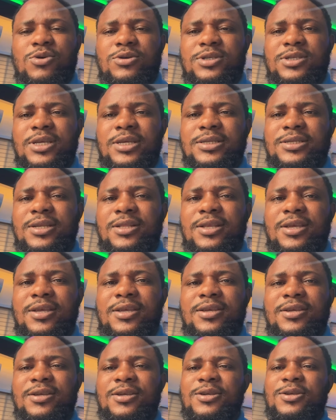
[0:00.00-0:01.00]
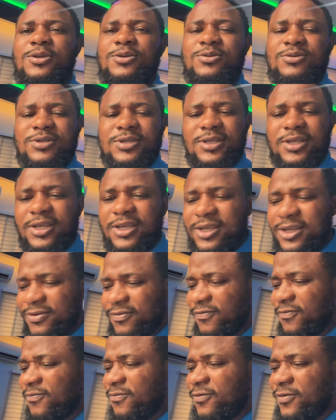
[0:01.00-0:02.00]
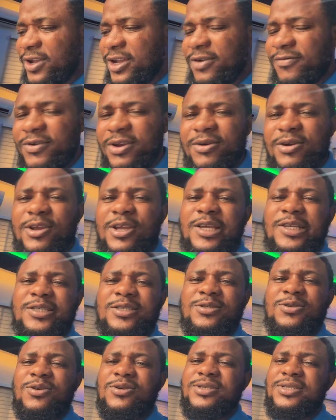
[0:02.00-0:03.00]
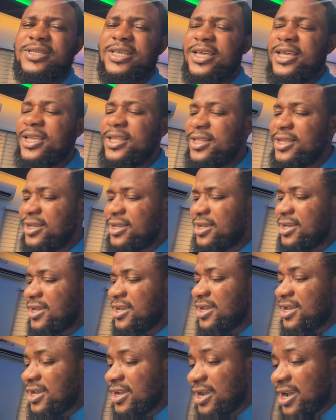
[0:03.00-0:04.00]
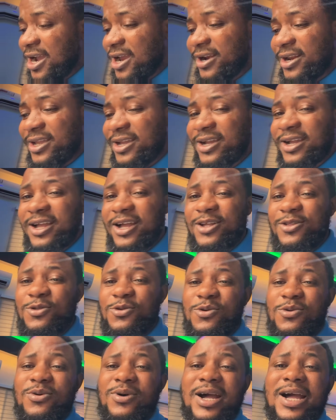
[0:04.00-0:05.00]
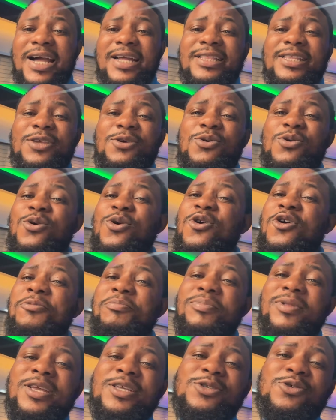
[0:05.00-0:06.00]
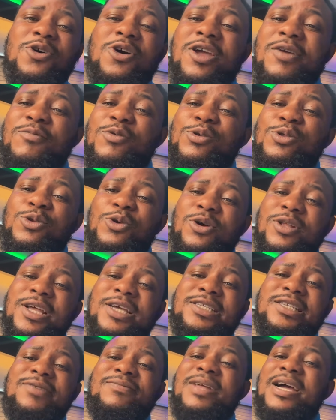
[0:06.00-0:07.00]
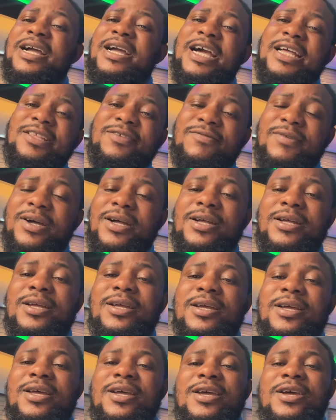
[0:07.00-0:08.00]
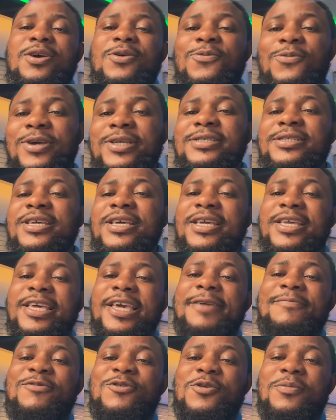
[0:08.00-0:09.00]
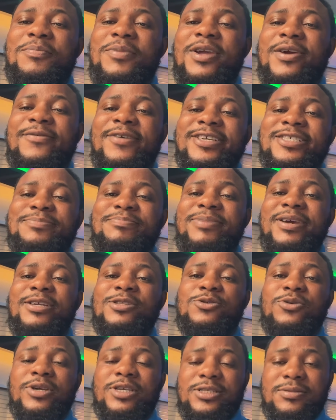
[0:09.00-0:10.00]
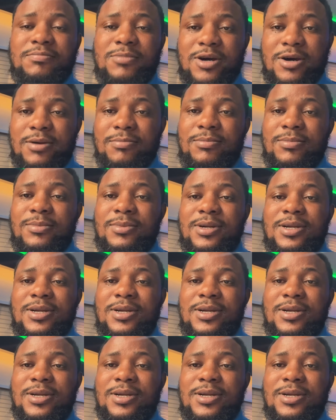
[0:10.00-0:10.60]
was yesterday. You see, very, very exhausted. Carry a candle, and the whole place got even turned as in a carnival. Wizkid came to pay respect to his mom,